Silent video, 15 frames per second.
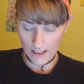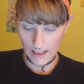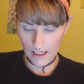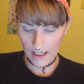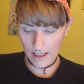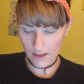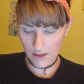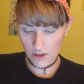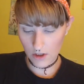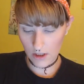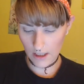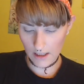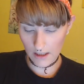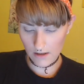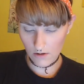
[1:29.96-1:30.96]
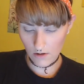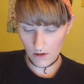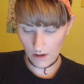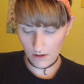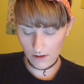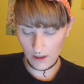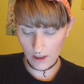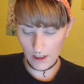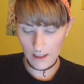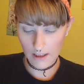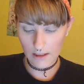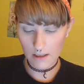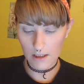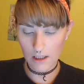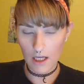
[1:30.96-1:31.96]
and the shade is called
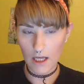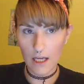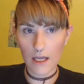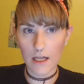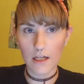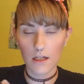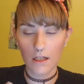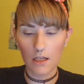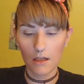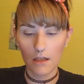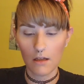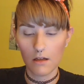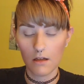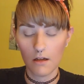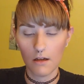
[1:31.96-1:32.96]
Cotton Candy.